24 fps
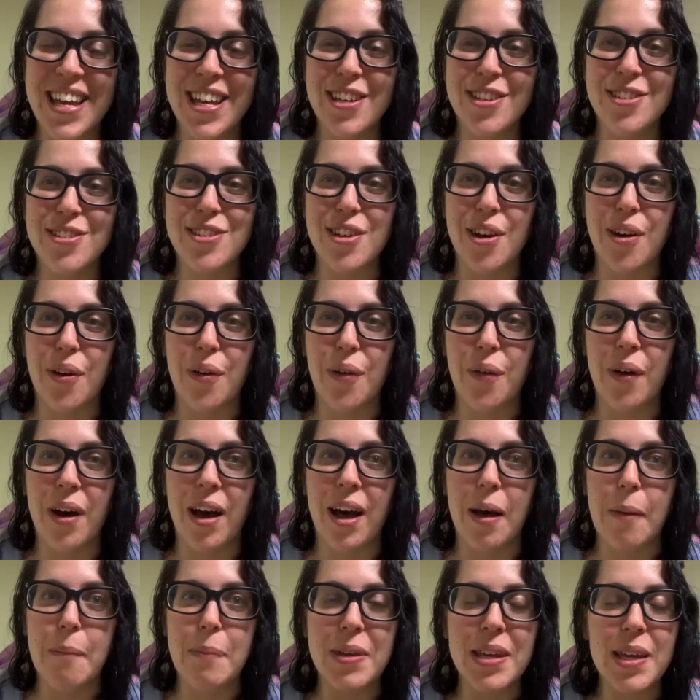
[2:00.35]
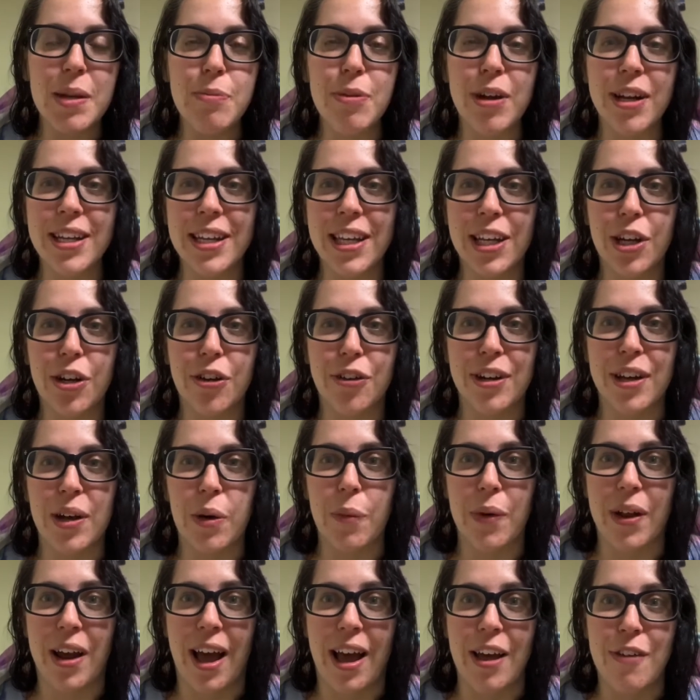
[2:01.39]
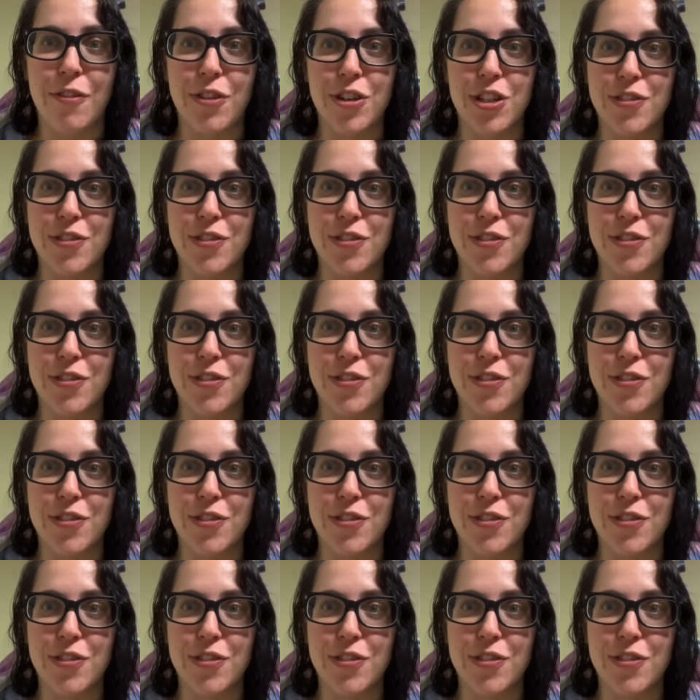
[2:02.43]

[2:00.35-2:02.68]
So being pregnant in Korea, when I first